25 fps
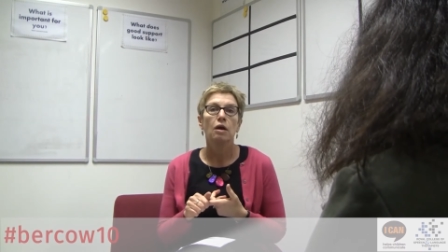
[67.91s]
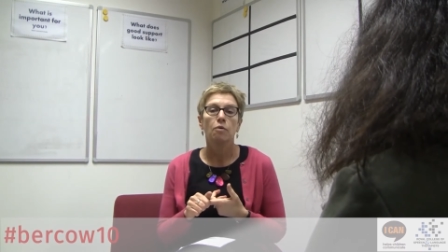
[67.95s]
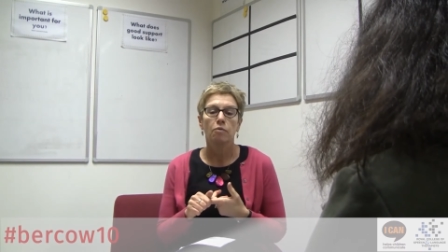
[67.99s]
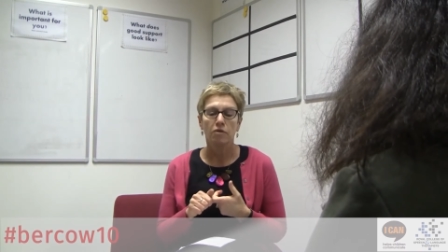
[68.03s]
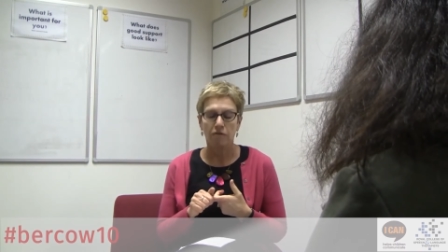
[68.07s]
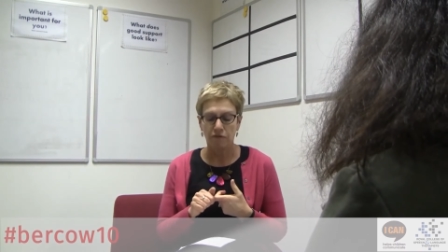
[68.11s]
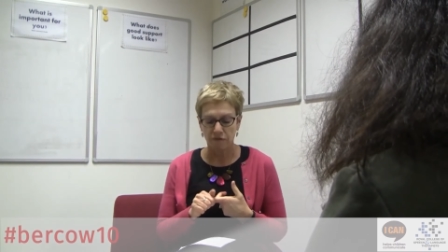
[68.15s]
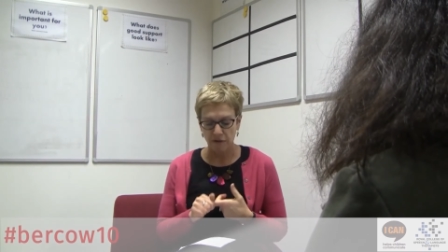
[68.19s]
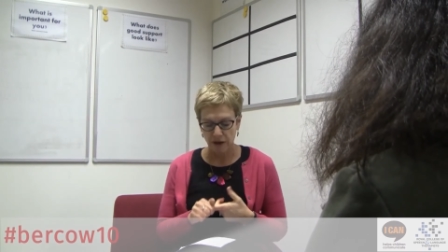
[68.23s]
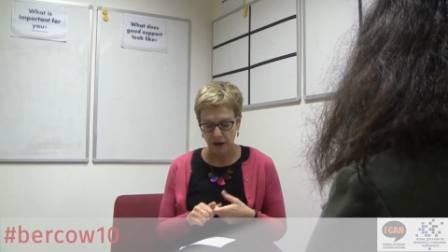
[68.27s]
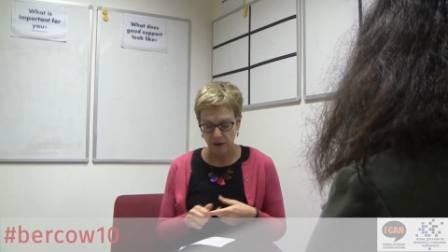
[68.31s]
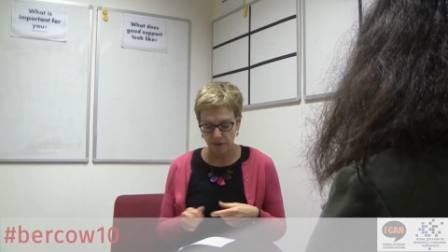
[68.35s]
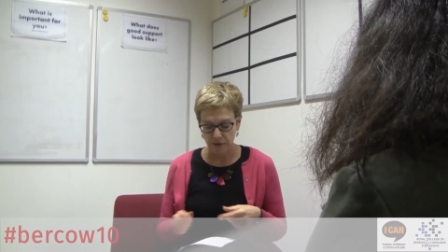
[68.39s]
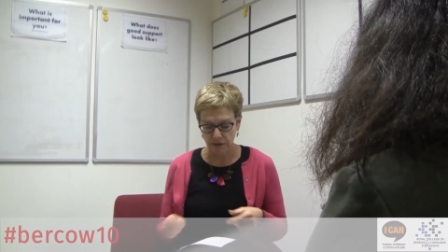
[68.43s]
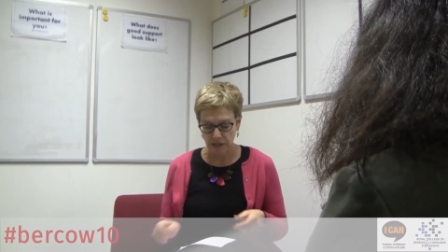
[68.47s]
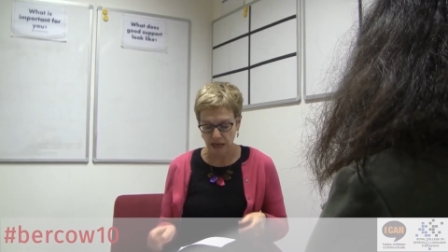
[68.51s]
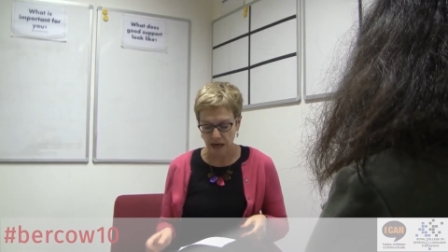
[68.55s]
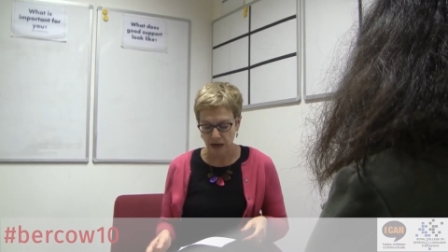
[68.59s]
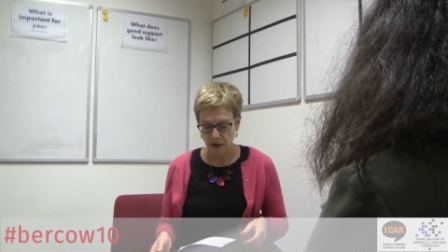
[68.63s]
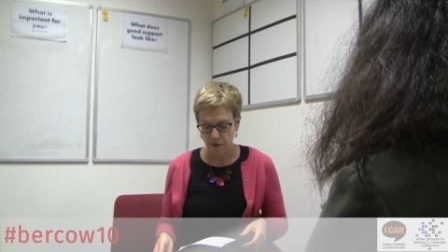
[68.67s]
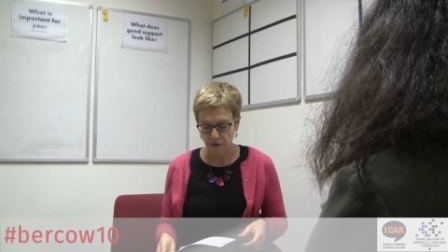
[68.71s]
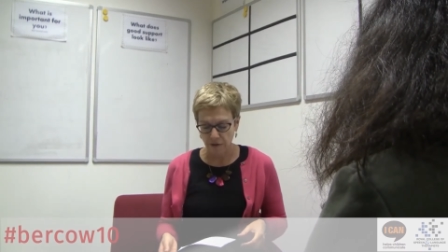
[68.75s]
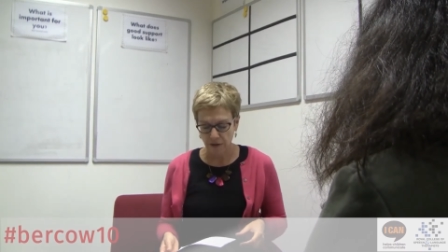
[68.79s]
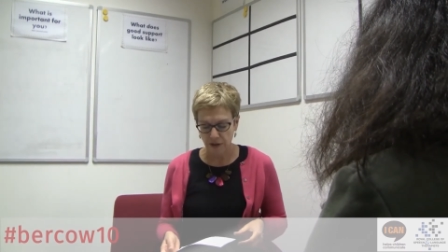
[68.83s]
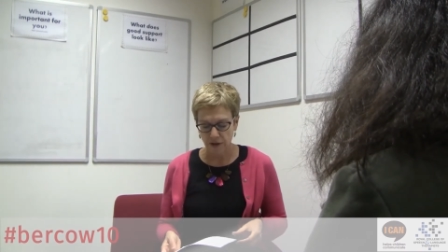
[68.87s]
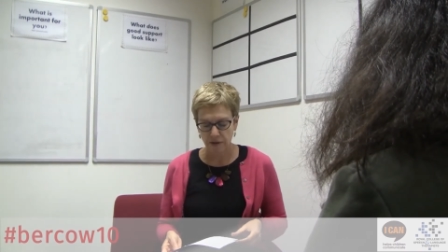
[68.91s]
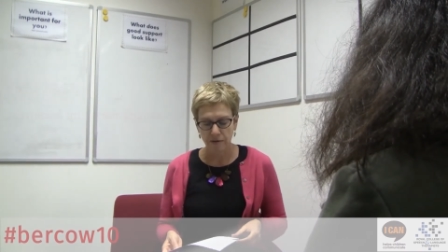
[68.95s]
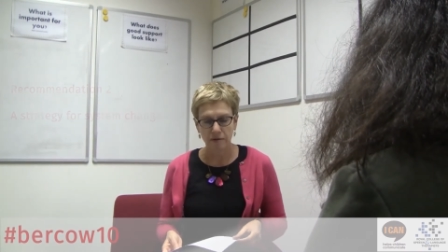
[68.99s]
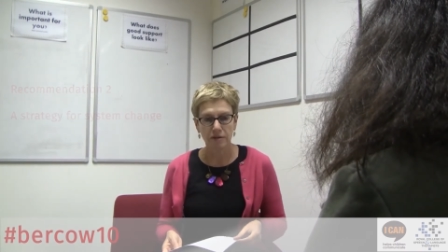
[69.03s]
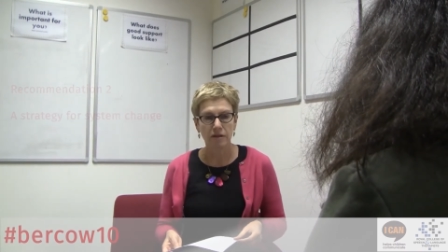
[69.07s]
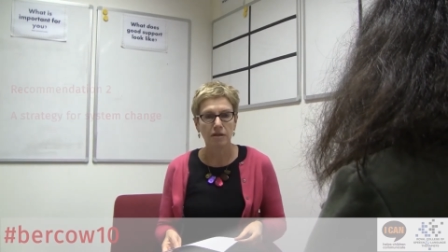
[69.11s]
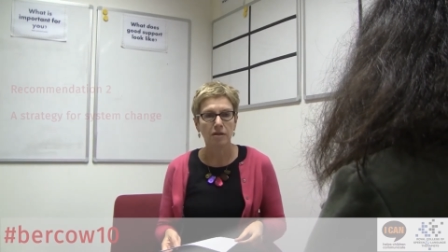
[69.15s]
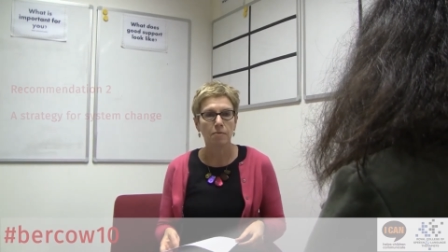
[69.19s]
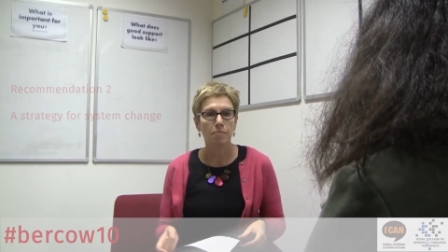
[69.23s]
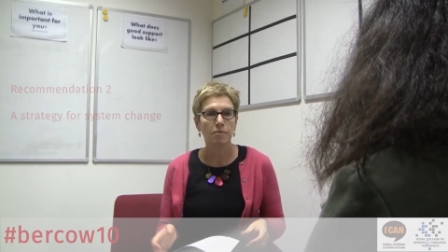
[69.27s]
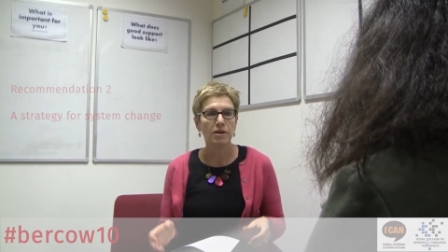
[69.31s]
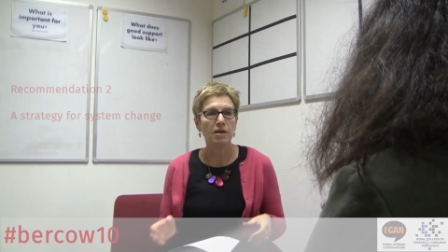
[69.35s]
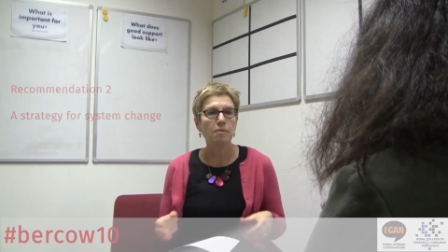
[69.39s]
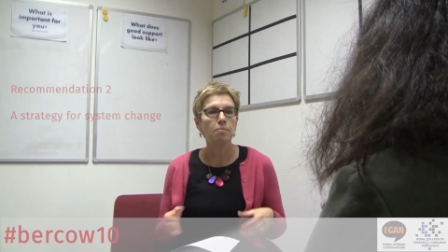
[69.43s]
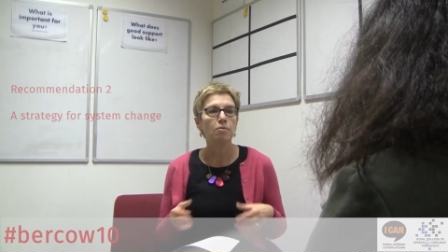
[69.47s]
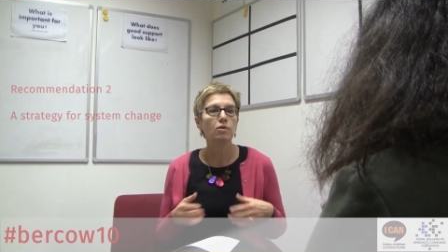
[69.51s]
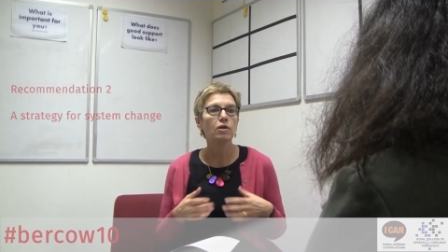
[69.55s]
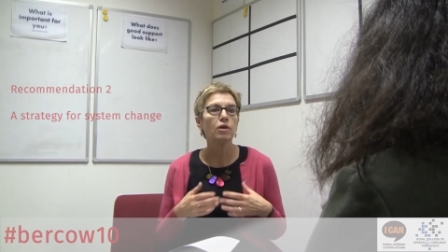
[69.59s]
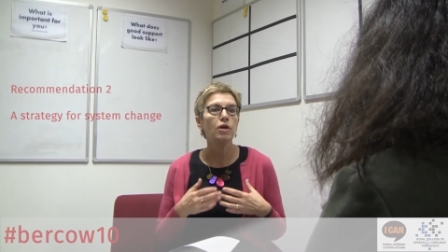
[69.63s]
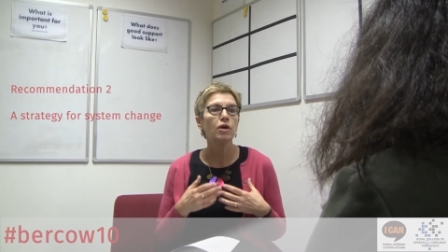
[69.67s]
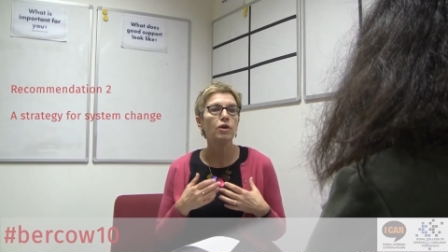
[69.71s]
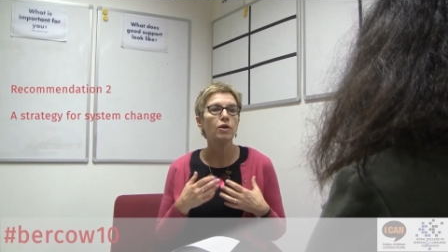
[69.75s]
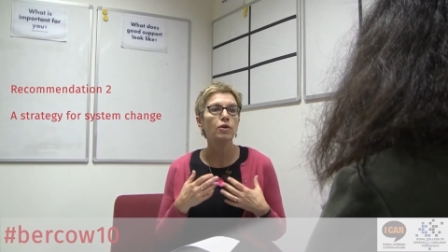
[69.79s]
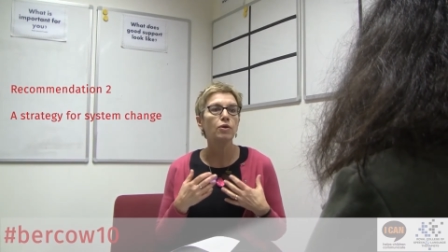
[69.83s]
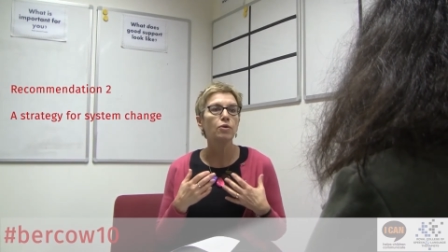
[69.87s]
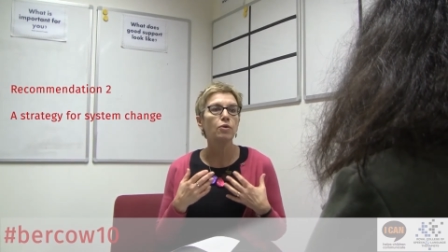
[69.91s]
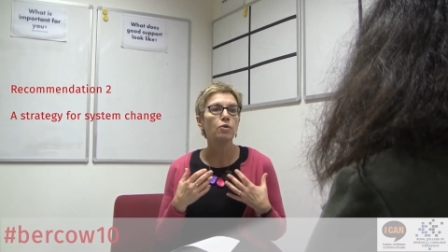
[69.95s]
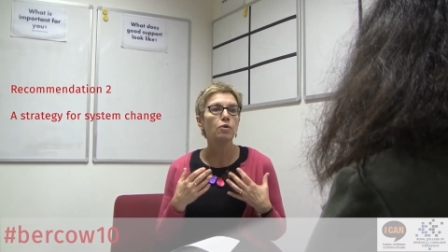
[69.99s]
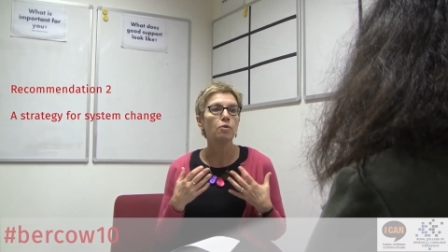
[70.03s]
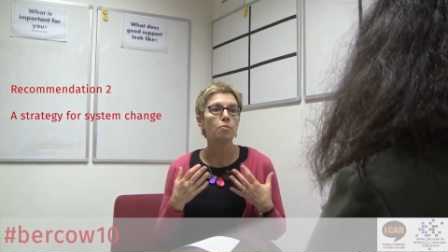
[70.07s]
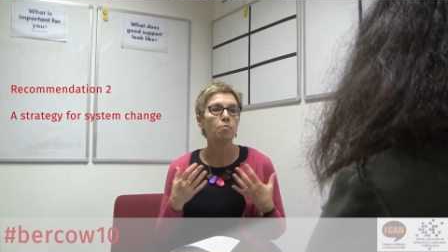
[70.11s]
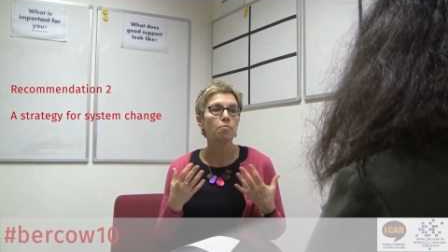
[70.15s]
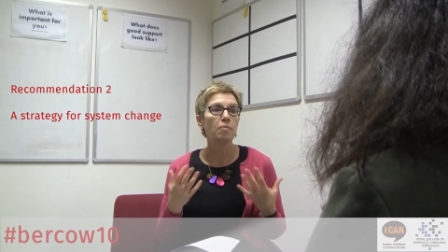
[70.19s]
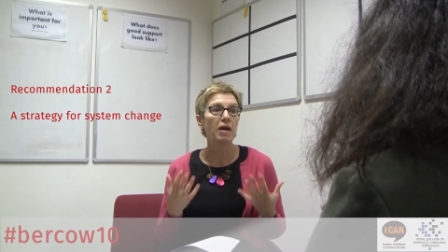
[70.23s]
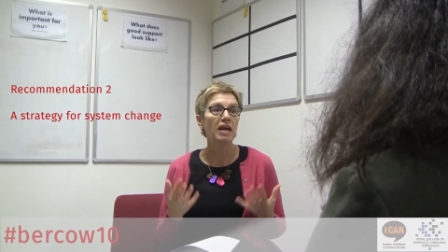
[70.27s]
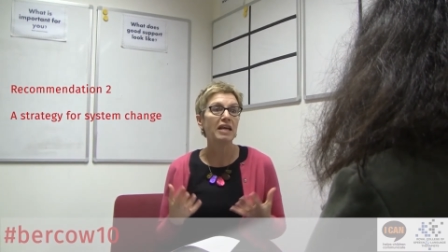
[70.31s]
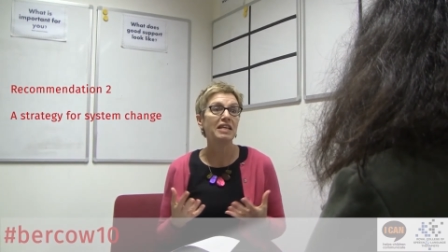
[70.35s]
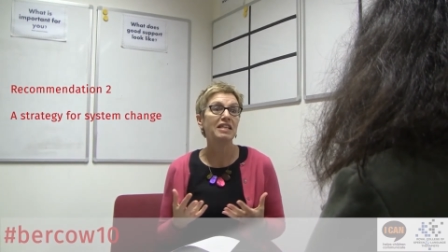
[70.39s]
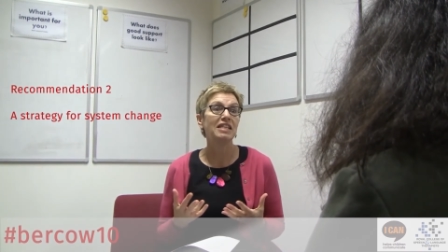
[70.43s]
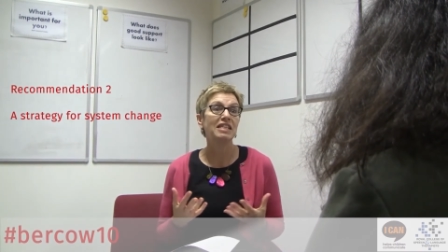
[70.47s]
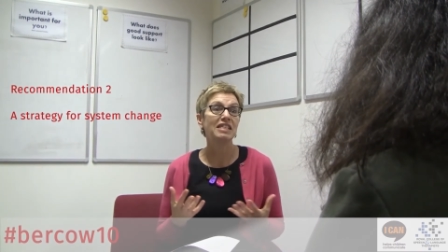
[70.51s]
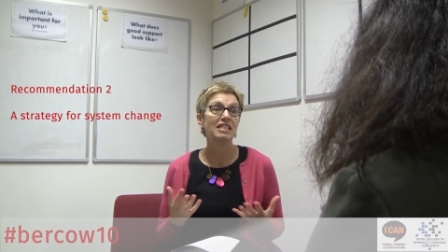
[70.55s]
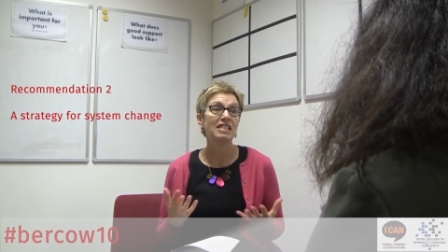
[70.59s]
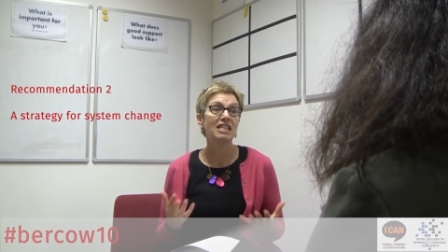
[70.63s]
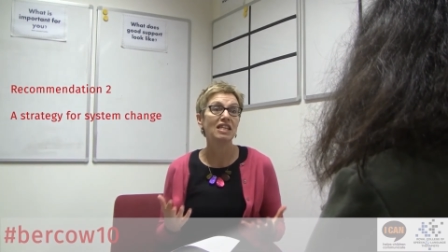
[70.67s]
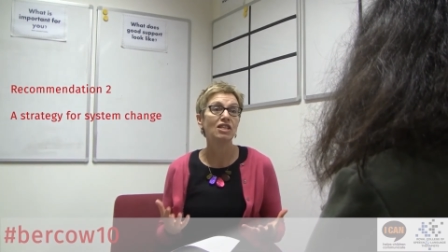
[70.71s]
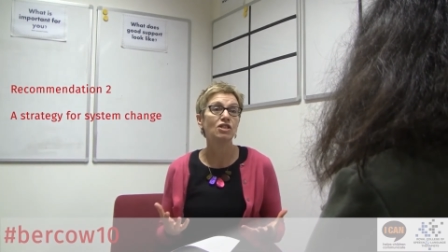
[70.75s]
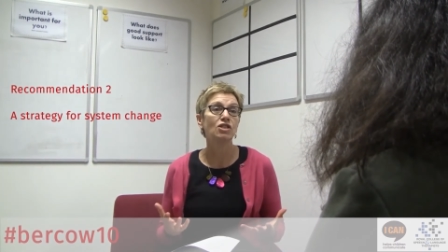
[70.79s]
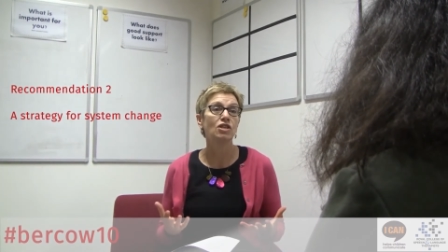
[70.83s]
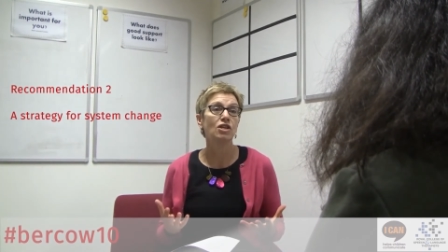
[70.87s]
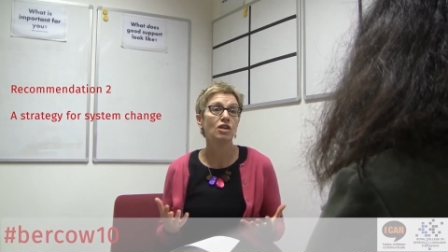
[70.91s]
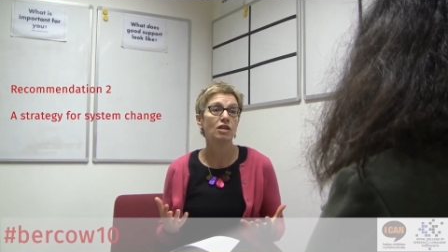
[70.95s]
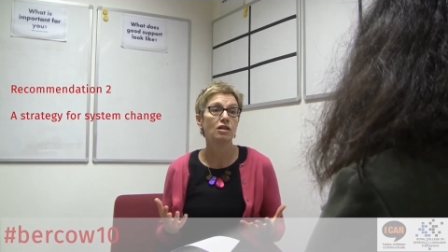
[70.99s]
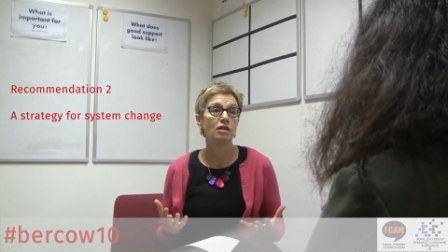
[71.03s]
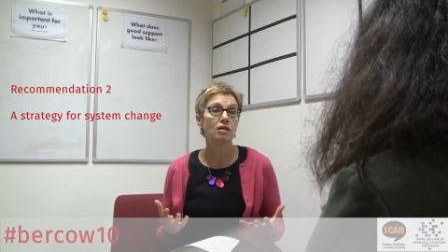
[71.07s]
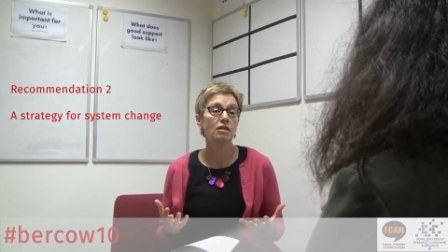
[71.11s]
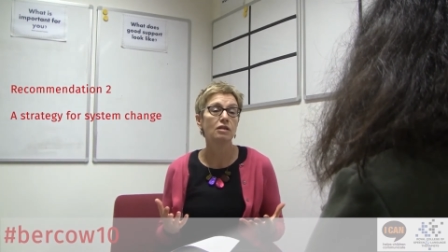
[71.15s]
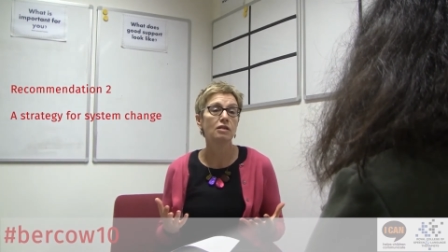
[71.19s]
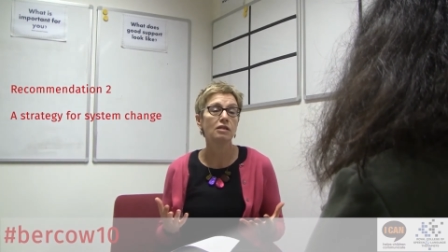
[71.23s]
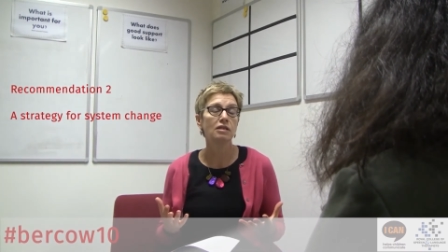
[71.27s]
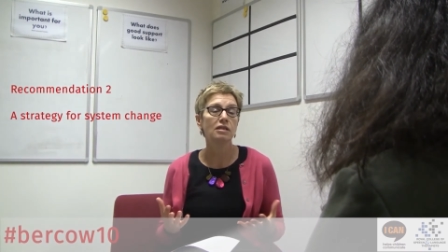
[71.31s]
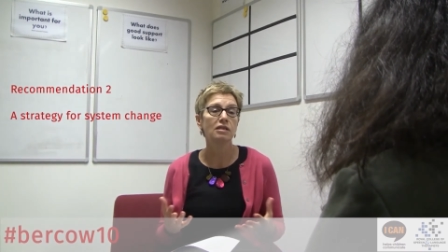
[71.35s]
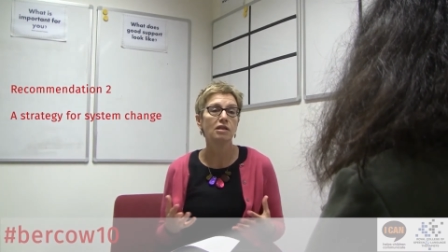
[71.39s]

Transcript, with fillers: We found out that the people who make decisions,